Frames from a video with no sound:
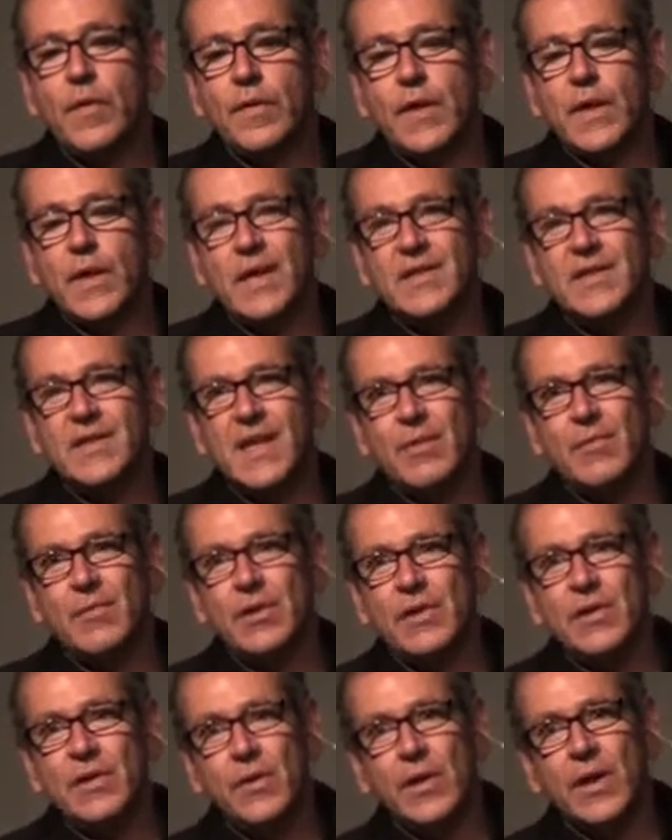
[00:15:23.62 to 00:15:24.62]
things they were
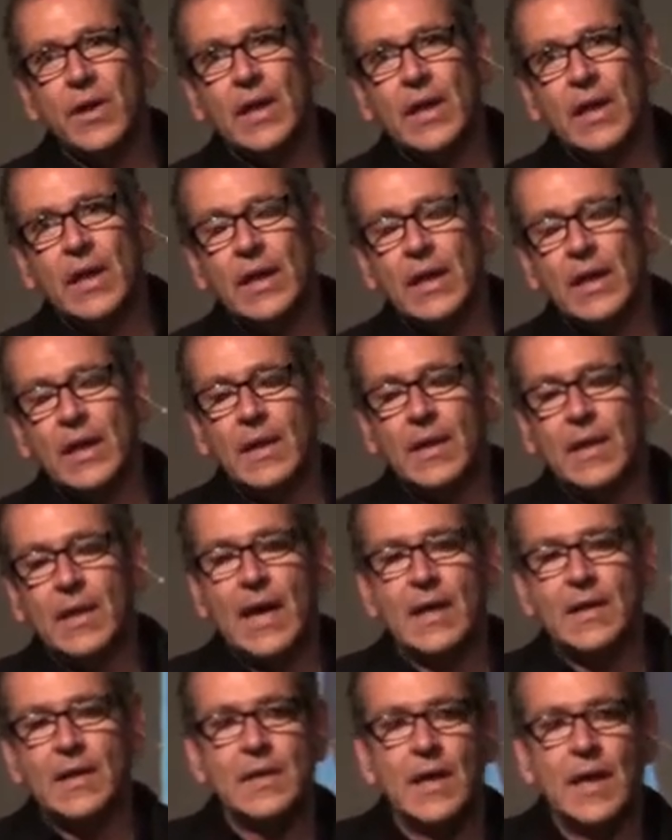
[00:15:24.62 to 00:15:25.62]
doing in
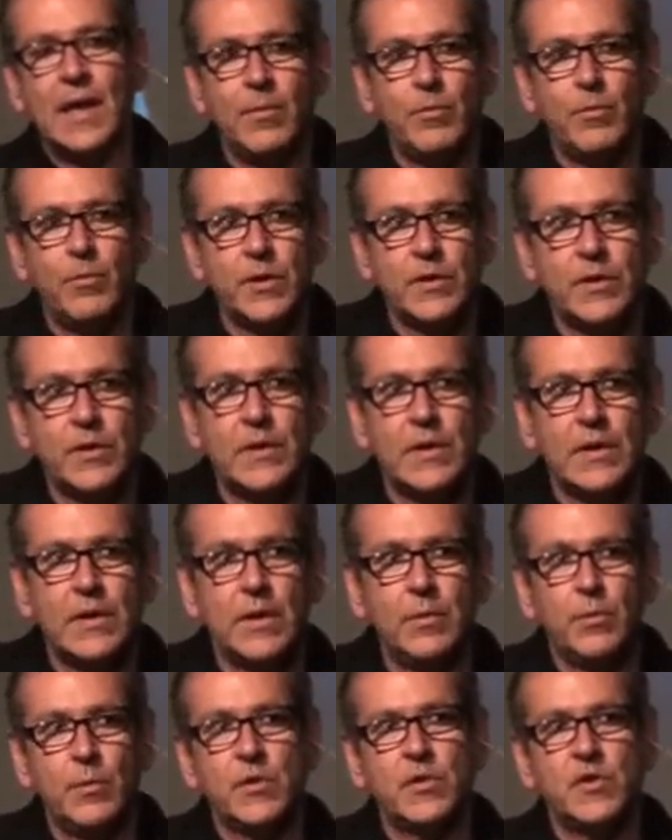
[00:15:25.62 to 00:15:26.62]
that time was
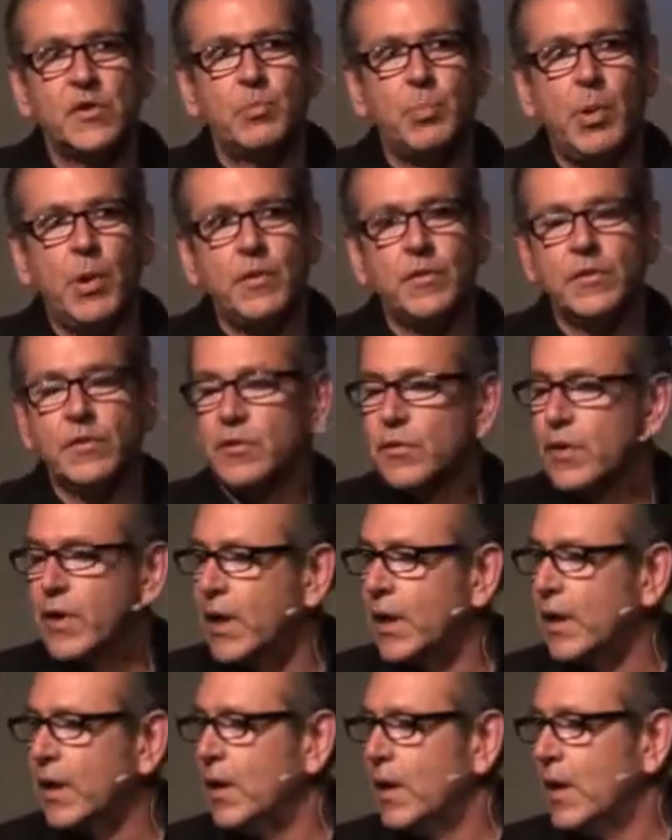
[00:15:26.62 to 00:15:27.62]

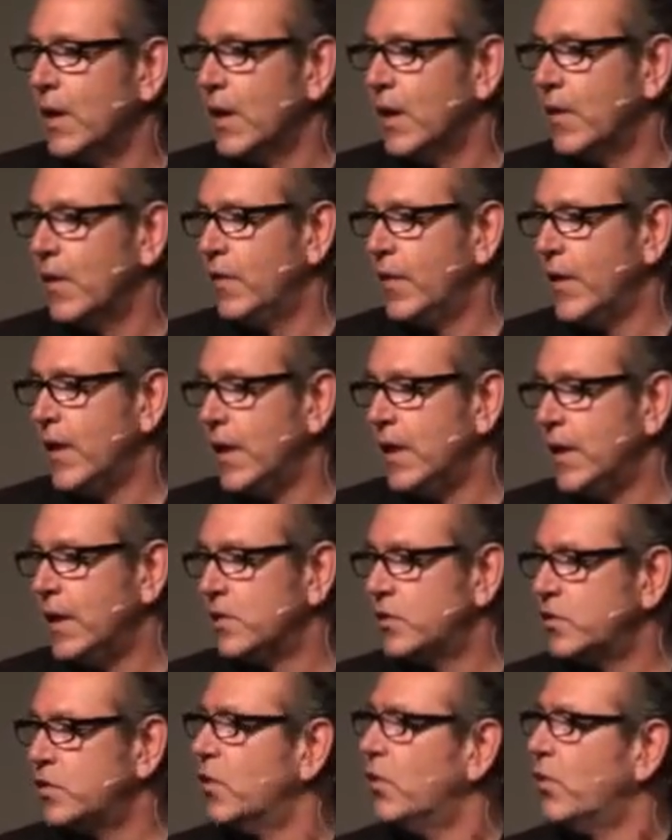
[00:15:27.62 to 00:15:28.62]
sponsoring the
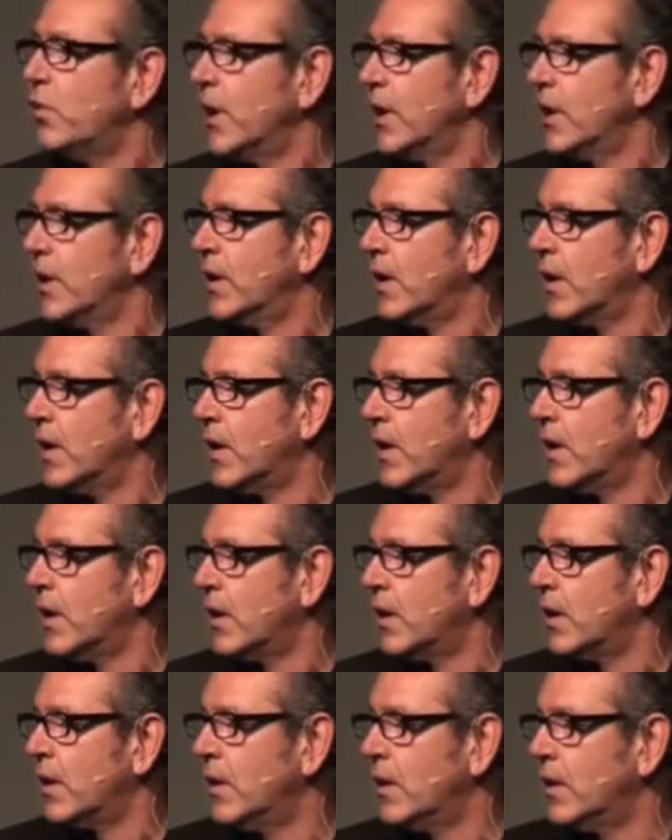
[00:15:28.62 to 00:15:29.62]
touring
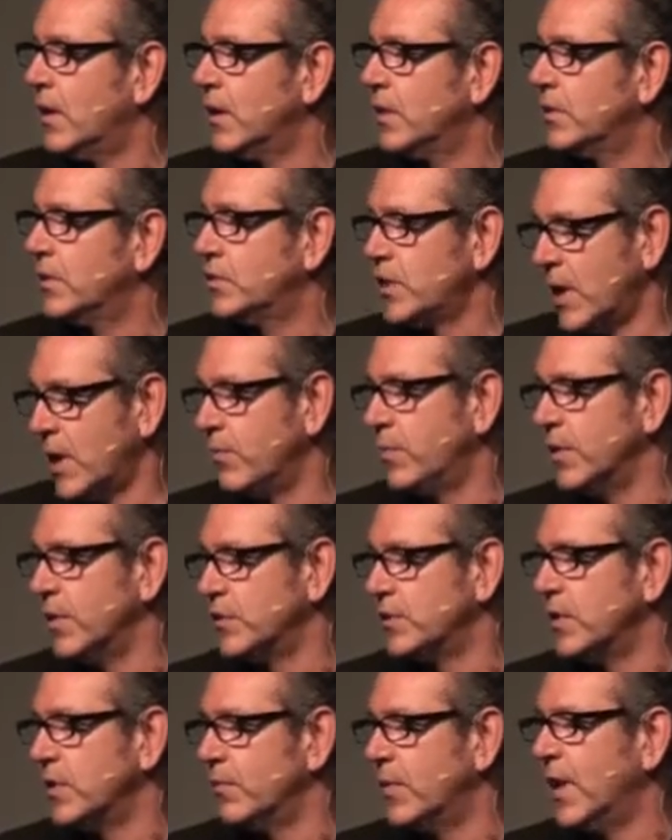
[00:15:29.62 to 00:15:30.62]
car
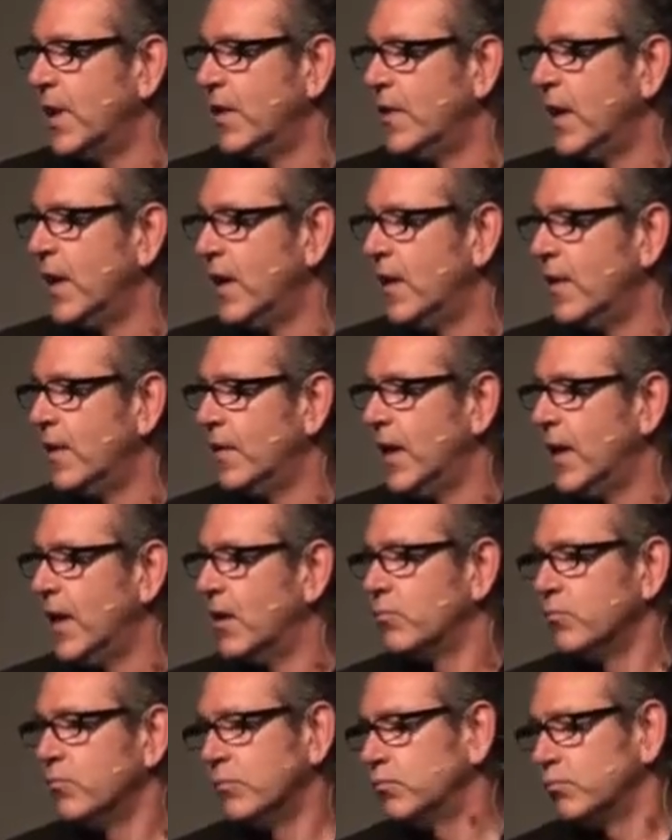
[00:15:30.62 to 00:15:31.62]
championship,
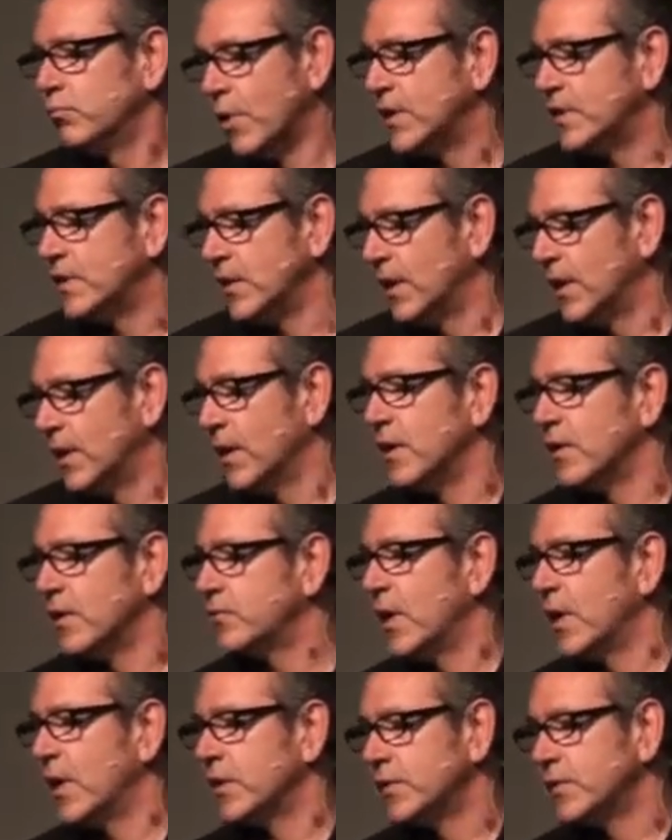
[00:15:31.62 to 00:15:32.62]
their racing cars
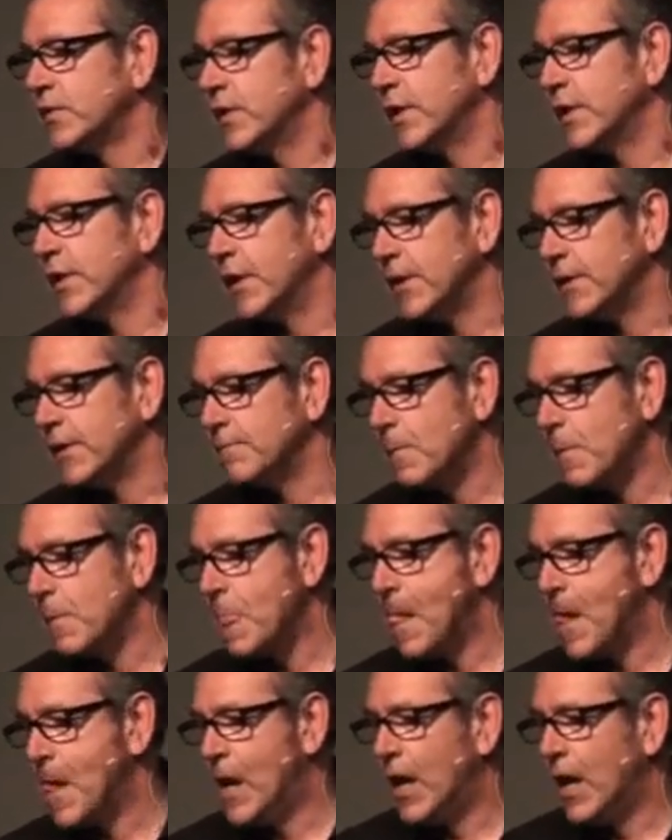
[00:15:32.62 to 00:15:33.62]
around a circuit.
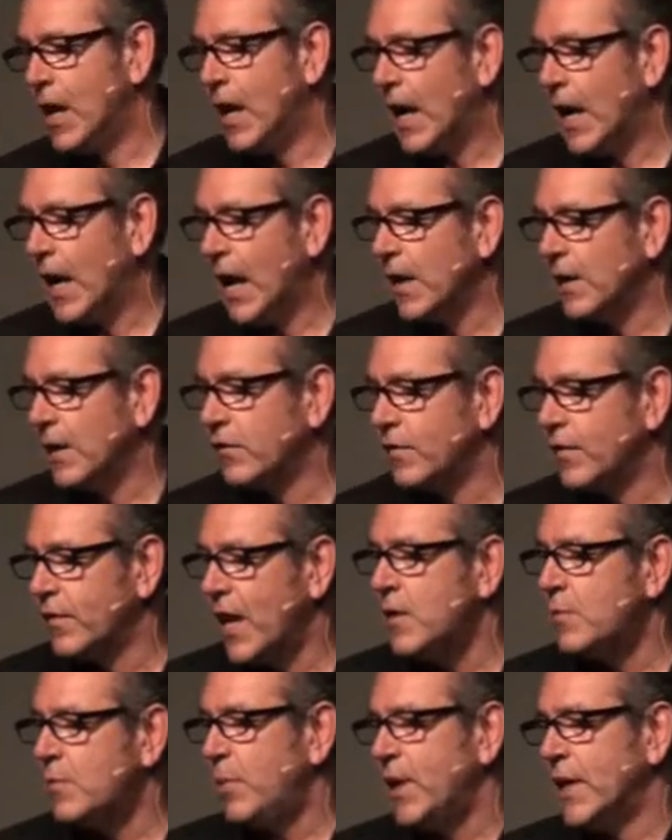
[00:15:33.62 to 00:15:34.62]
And
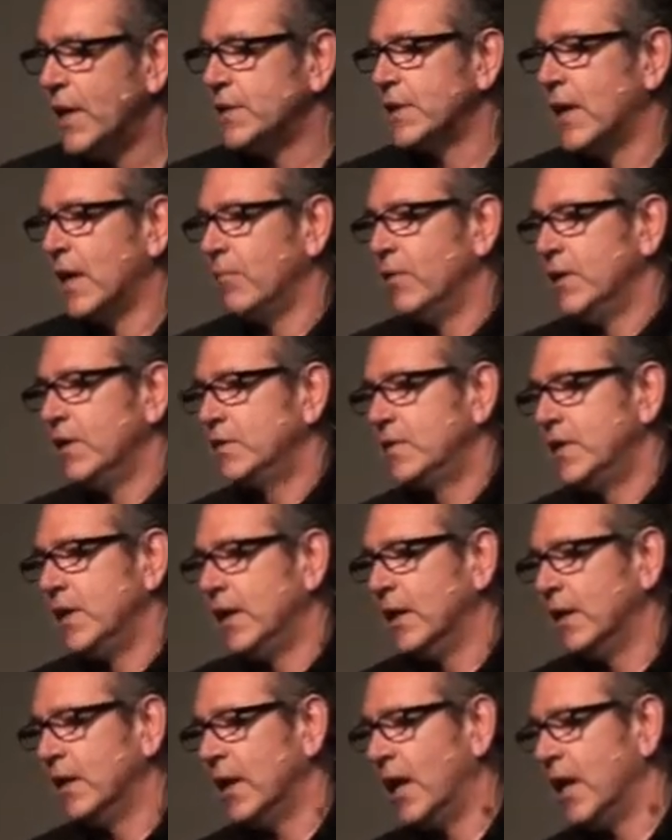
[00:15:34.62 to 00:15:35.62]
they picked up this
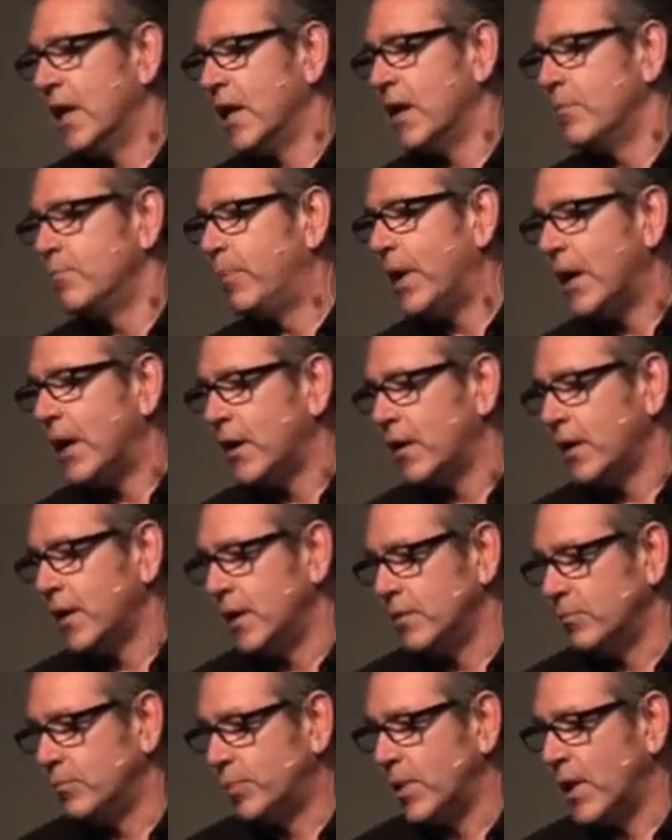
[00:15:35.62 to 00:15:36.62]
deal at a
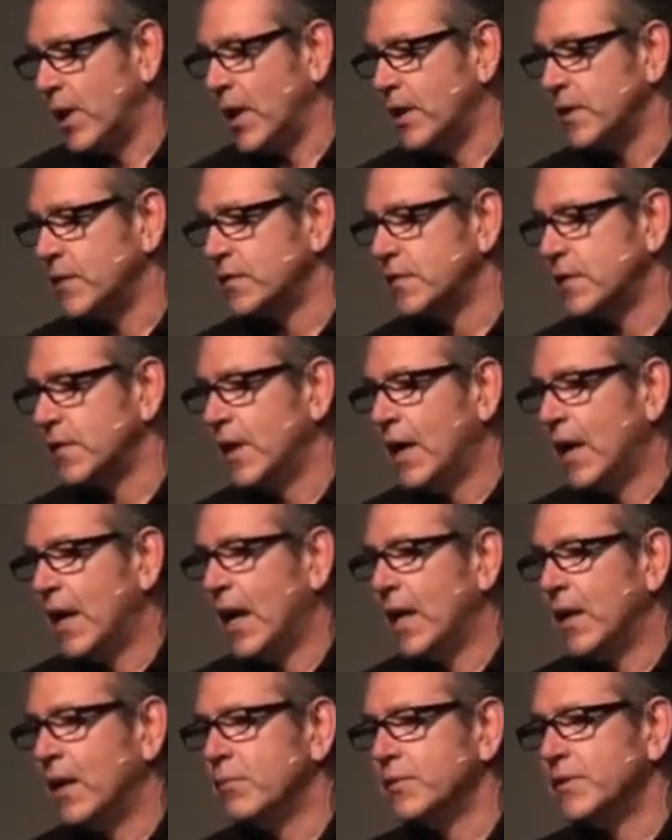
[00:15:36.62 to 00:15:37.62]
bargain price.
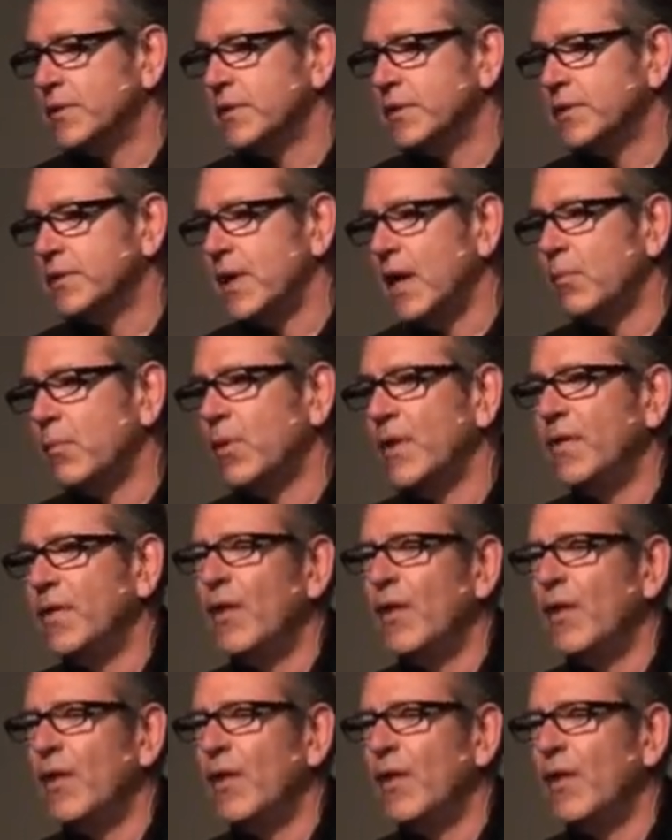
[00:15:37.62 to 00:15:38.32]
And it was at a time when